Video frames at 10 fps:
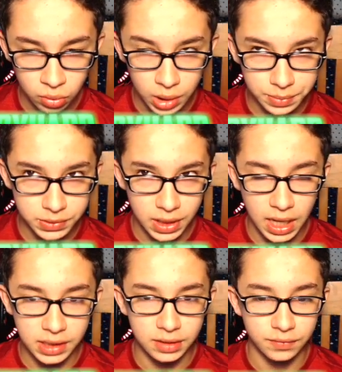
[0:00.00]
I'm
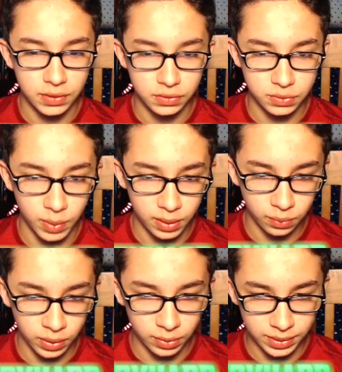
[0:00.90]
kind of confused. What
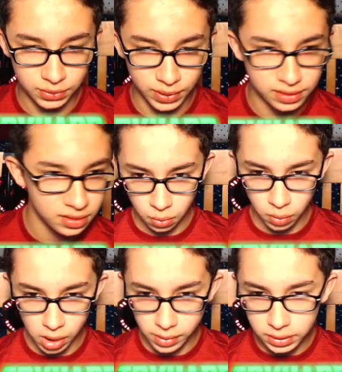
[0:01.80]
are we doing?
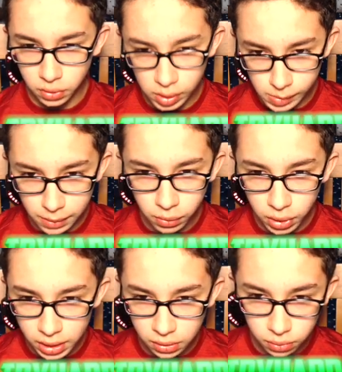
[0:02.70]
What are we doing, my
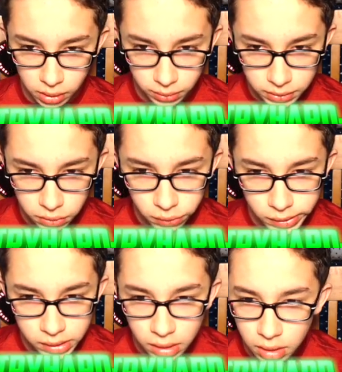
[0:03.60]
boy? What are we
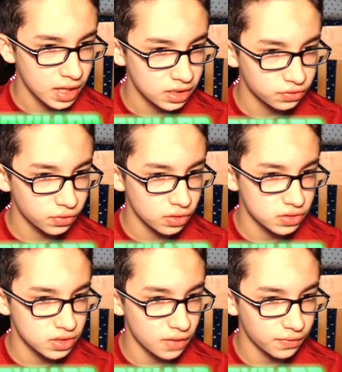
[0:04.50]
doing? Thanks for the
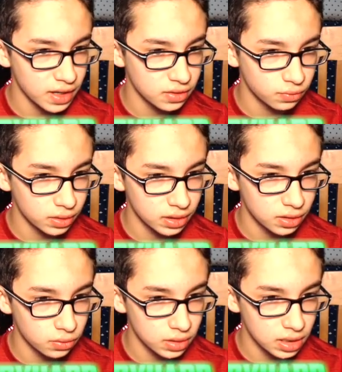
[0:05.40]
stuff. I really
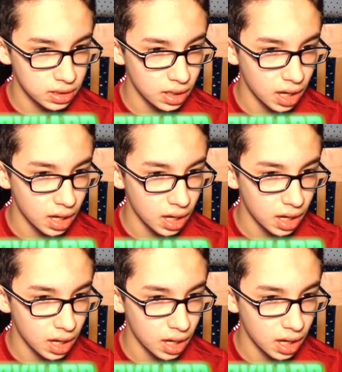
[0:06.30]
don't need it.